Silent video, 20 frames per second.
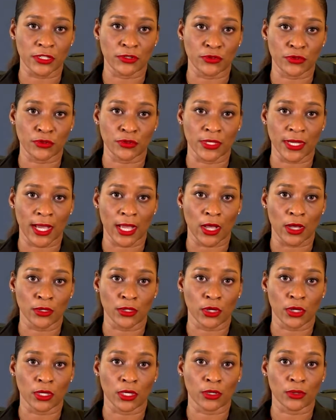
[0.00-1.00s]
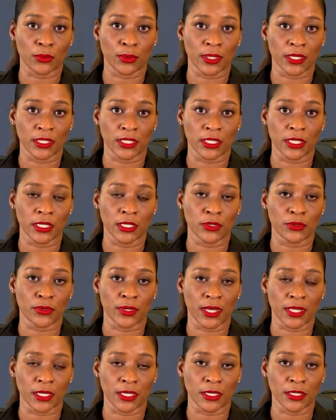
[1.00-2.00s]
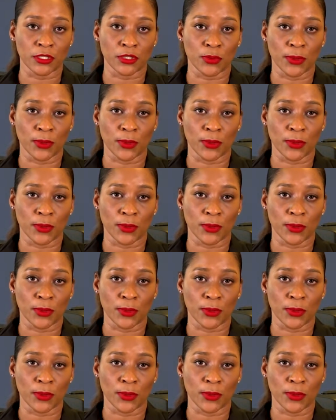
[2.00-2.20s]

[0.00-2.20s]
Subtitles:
drew down on liquidity created in